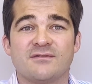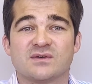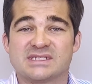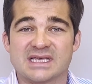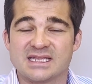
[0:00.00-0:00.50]

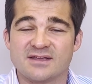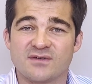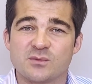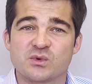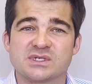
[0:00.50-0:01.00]
a
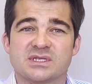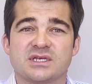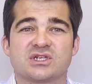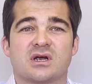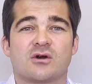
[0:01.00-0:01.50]
significant
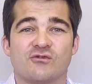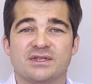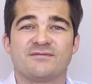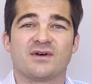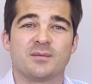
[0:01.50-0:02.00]
percentage are
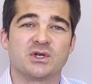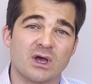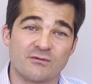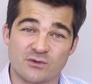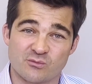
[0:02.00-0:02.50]
already familiar
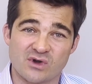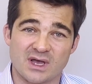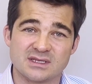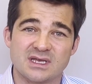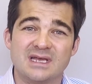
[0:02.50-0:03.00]
of your
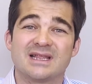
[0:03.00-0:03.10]
brand,